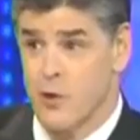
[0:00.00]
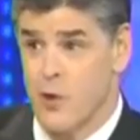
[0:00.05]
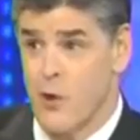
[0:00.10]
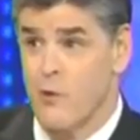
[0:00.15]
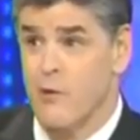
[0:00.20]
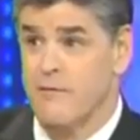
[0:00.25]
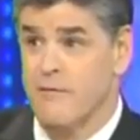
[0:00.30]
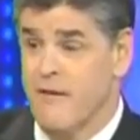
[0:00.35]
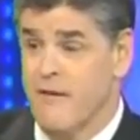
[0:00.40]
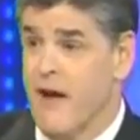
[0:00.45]
were
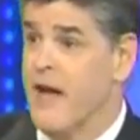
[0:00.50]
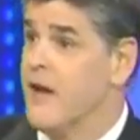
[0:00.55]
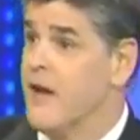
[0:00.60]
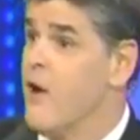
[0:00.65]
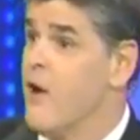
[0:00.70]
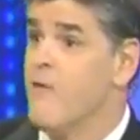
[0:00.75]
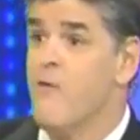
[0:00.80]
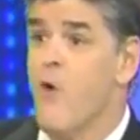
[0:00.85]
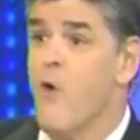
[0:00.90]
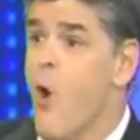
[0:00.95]
notified
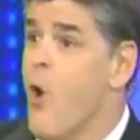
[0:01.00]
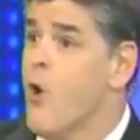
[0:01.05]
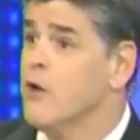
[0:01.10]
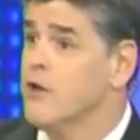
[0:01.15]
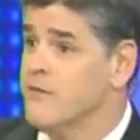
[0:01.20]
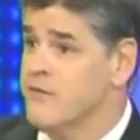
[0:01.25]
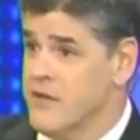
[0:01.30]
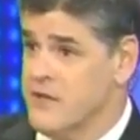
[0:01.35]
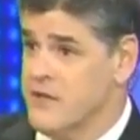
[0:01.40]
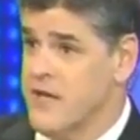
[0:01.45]
of
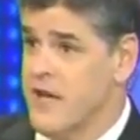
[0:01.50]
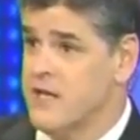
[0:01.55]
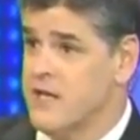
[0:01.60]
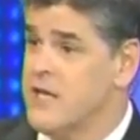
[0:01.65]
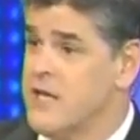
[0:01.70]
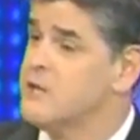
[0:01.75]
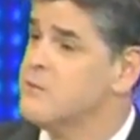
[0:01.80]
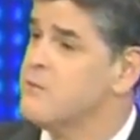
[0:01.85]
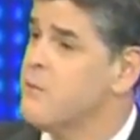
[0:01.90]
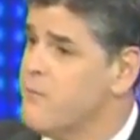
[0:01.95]
all of the
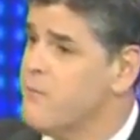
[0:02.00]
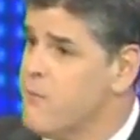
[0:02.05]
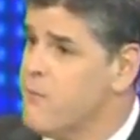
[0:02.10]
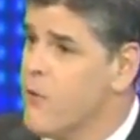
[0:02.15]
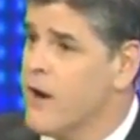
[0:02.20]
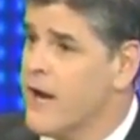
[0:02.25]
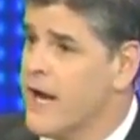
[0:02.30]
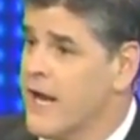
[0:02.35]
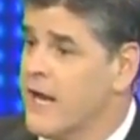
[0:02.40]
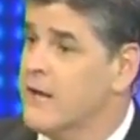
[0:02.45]
techniques
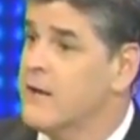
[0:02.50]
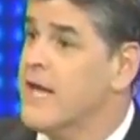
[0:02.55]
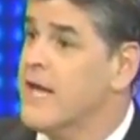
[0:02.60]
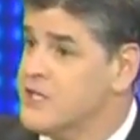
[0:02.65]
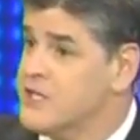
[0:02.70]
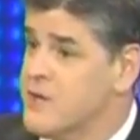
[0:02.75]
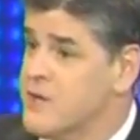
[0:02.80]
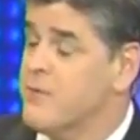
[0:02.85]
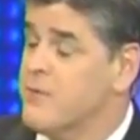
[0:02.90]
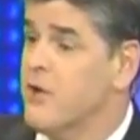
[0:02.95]
beforehand,
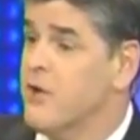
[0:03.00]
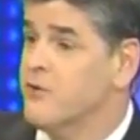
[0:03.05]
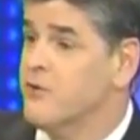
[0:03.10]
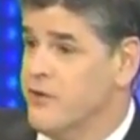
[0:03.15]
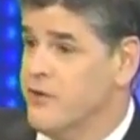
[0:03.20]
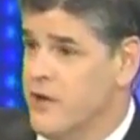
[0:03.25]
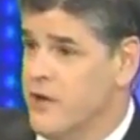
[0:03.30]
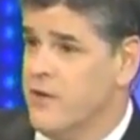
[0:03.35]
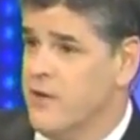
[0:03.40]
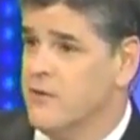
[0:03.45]
Nancy
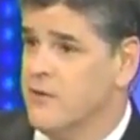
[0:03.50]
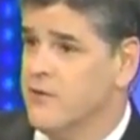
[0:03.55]
Pelosi and